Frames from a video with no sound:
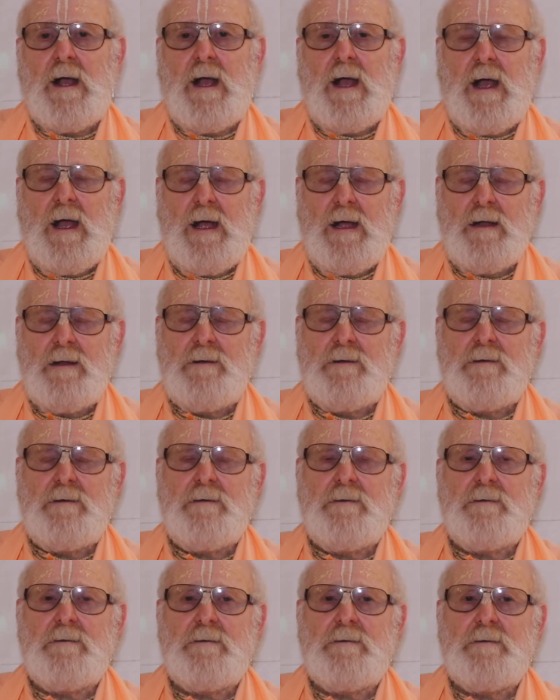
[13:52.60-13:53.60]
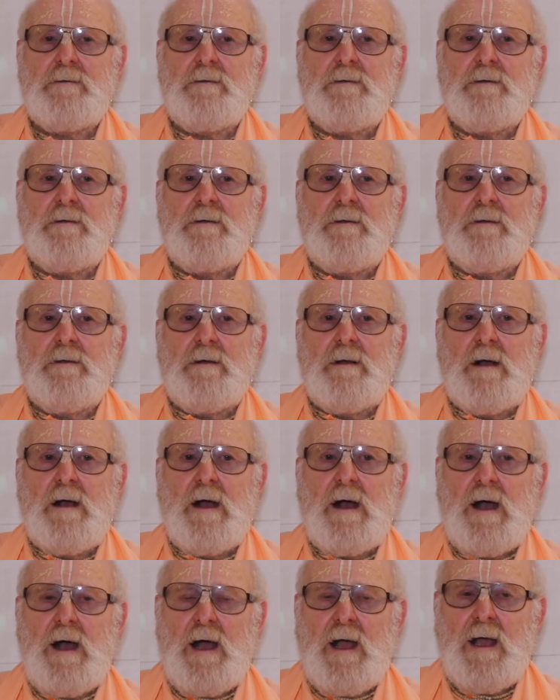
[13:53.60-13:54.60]
And
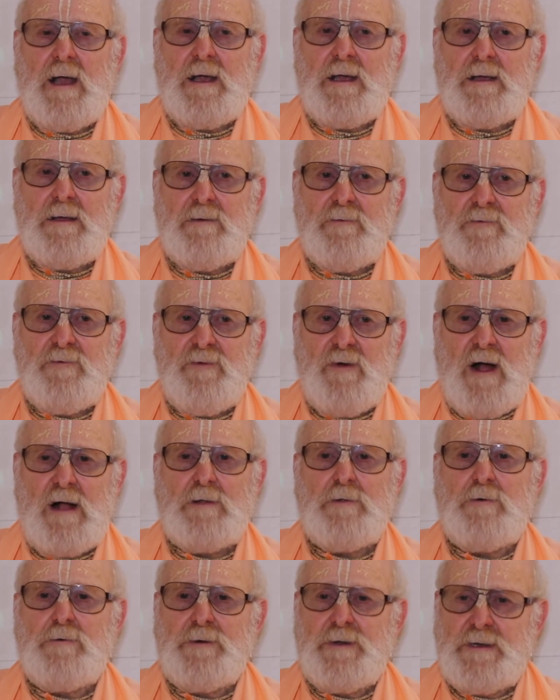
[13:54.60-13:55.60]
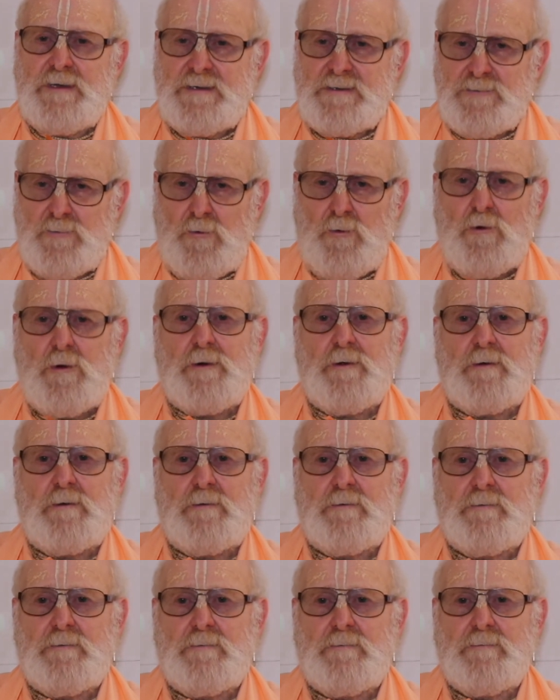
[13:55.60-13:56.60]
I followed his
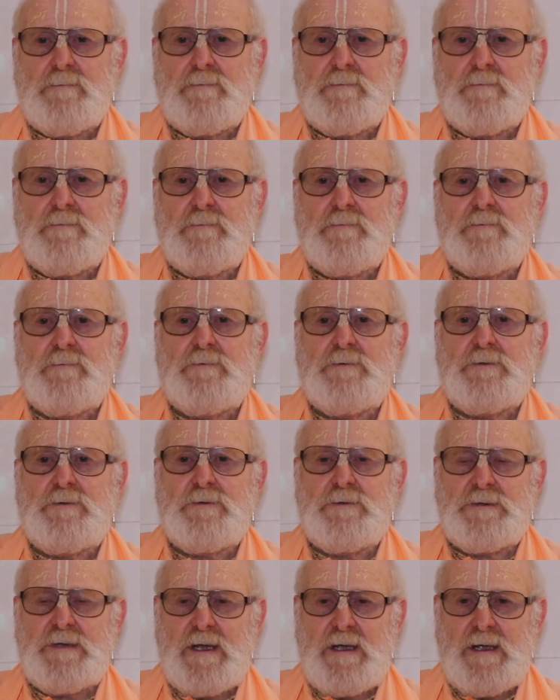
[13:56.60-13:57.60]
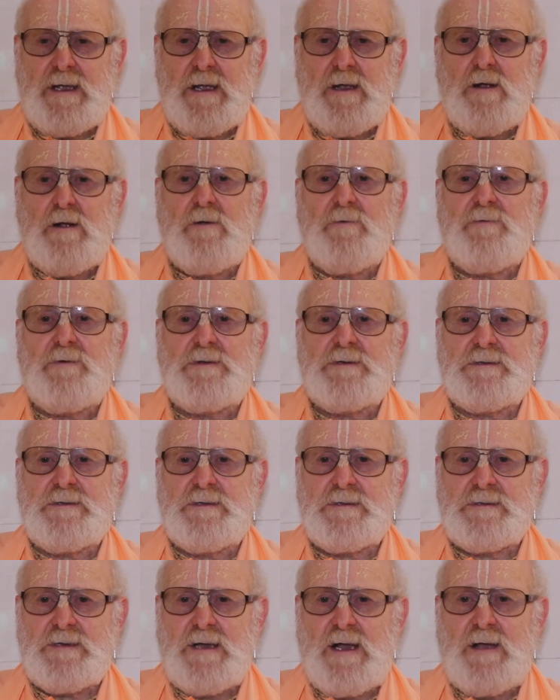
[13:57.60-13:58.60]
order to take care of his
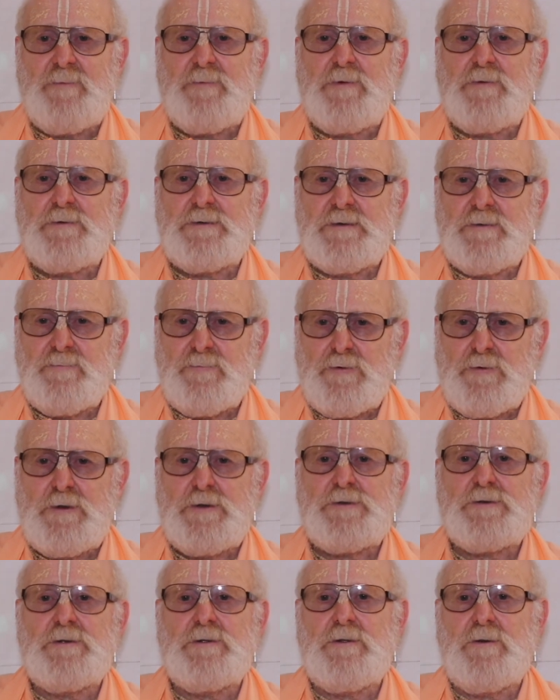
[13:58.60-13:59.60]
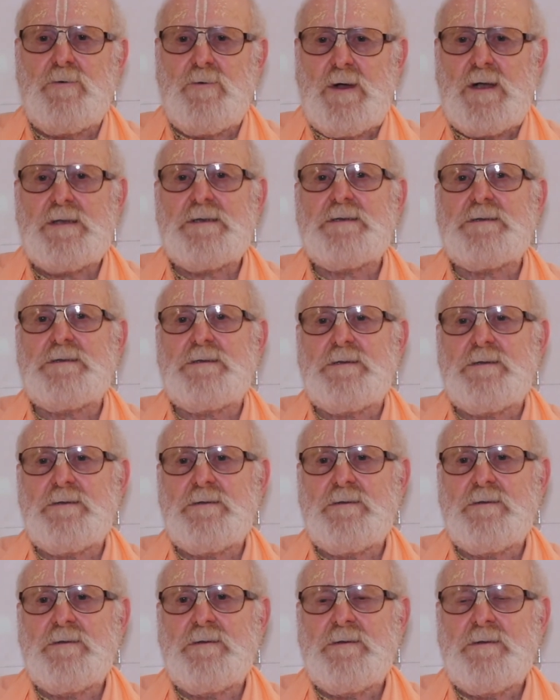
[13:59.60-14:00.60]
disciples and preach in the
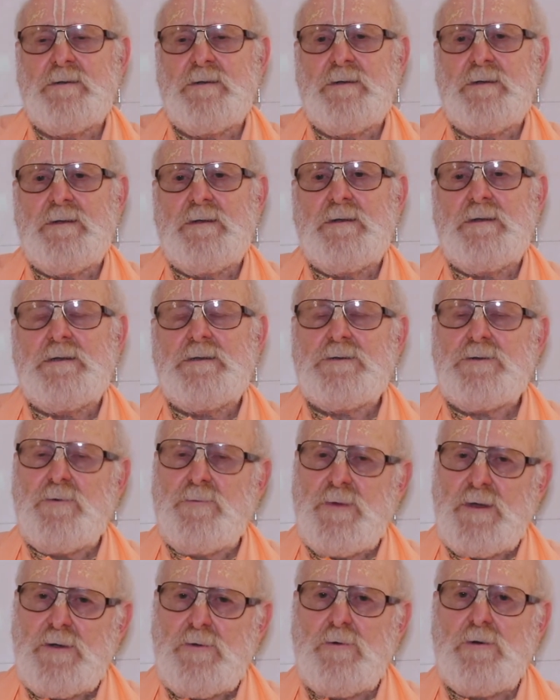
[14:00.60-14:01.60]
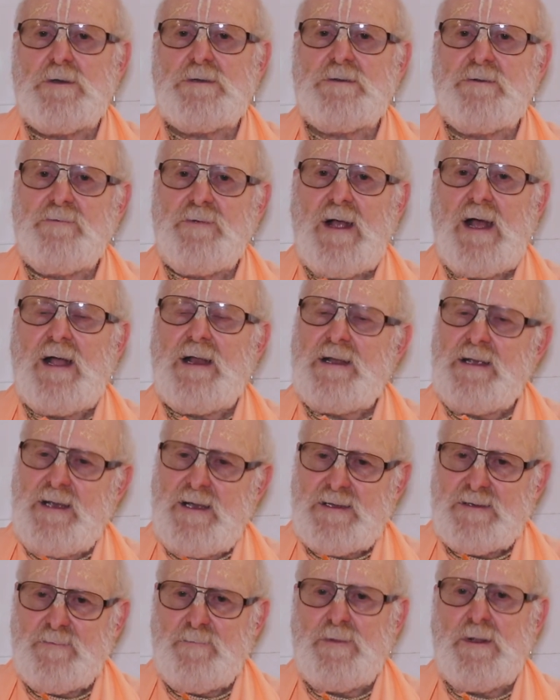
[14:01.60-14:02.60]
West. So because of that, he
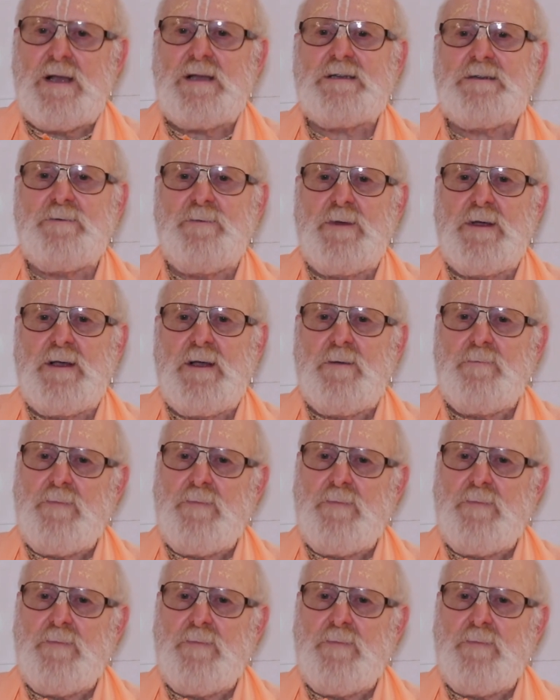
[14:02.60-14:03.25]
has blessed me.